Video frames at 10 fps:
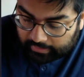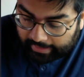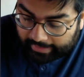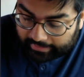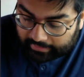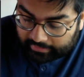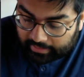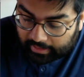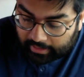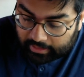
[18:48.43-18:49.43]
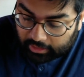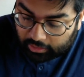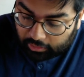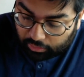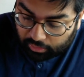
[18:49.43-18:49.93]
And there are a
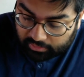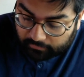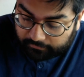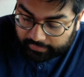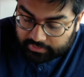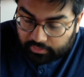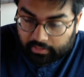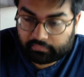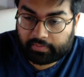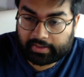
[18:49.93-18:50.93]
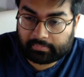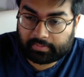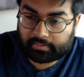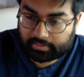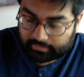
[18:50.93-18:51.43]
lot of ways you can find
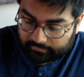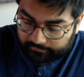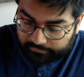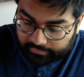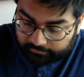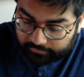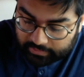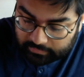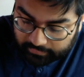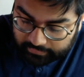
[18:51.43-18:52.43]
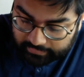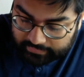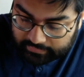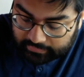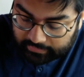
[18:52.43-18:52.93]
about it. The first one
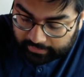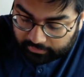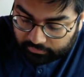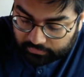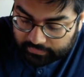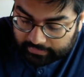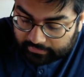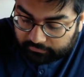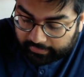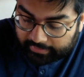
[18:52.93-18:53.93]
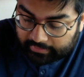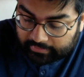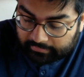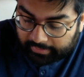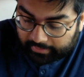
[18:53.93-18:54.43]
is like you start finding
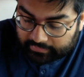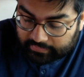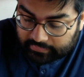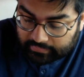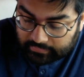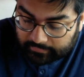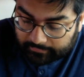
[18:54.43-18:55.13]
the magazines.